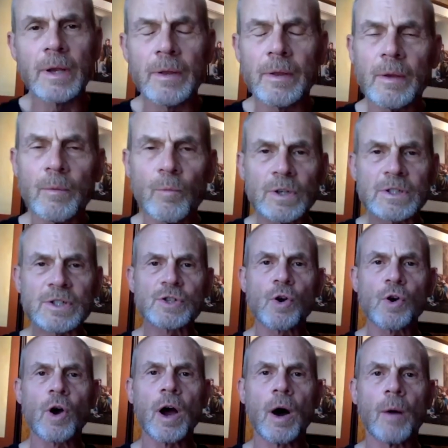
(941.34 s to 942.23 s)
what's
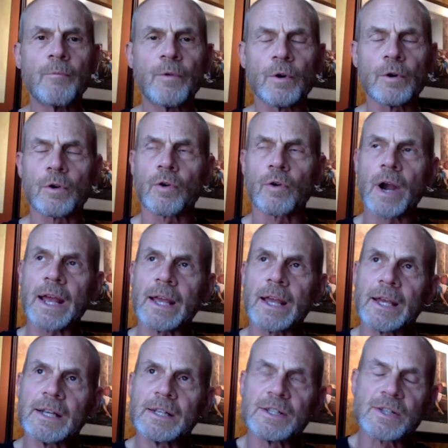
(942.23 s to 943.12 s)
so helpful, Gregg,
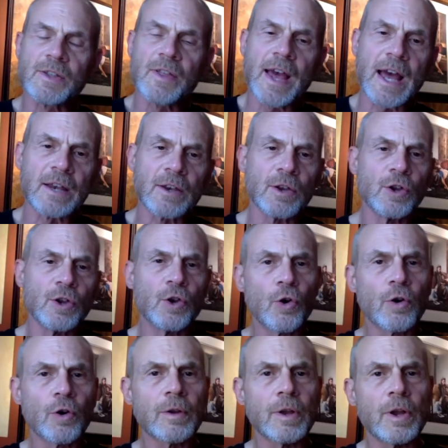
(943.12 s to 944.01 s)
is that
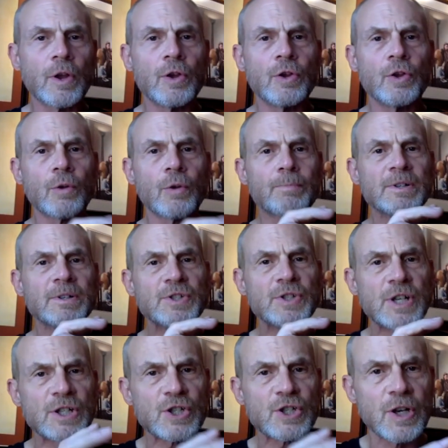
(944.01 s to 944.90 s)
you're
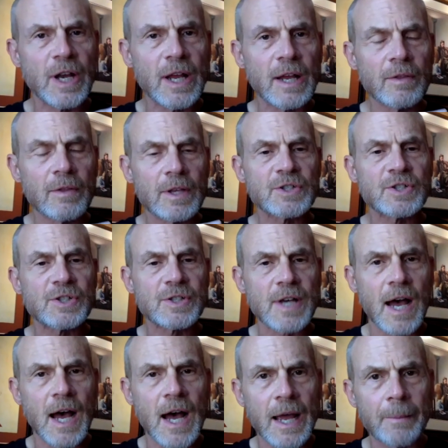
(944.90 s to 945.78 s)
positioning this
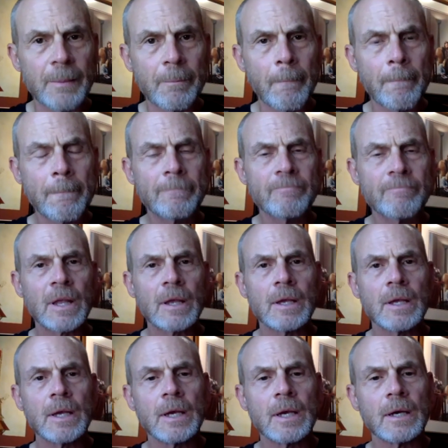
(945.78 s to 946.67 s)
time
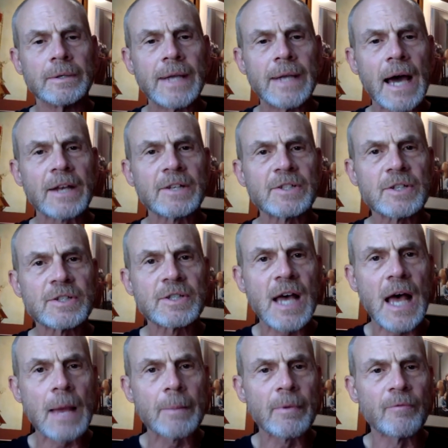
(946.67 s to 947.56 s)
not as a
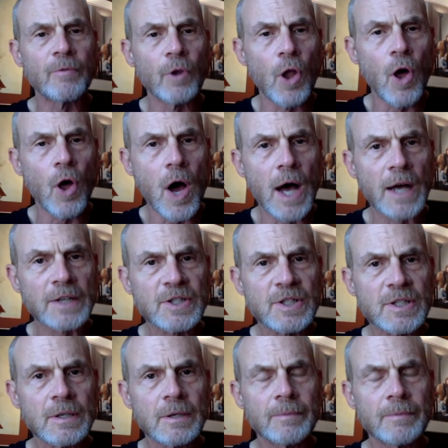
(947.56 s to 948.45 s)
time of
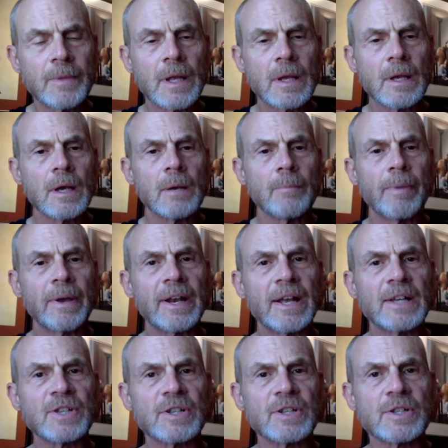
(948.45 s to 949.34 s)
loss, but
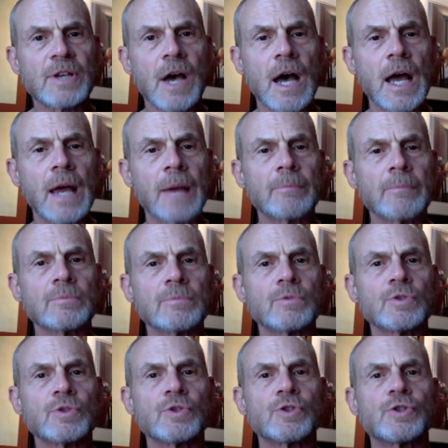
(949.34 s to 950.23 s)
as a time
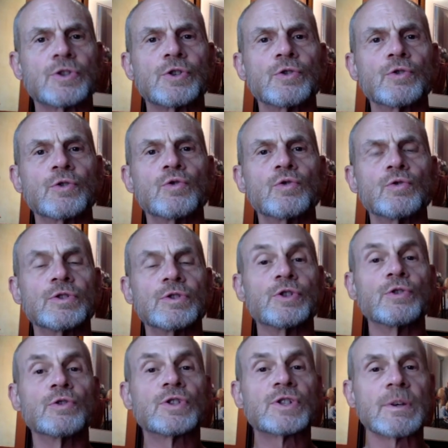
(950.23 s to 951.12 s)
to
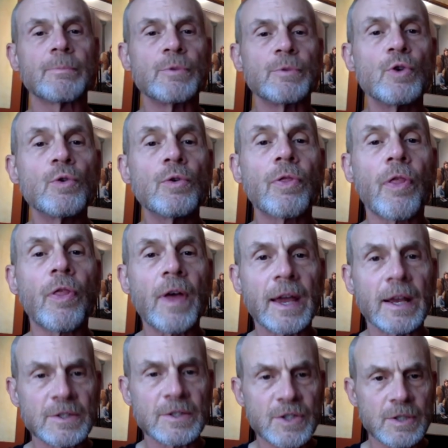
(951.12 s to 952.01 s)
do some new
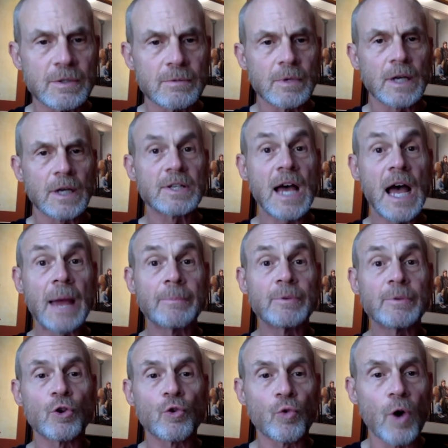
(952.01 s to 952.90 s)
things, a time
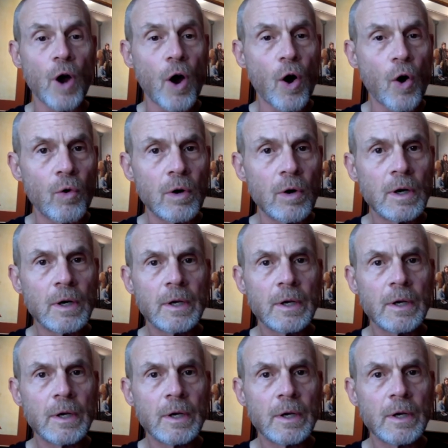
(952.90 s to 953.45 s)
to grow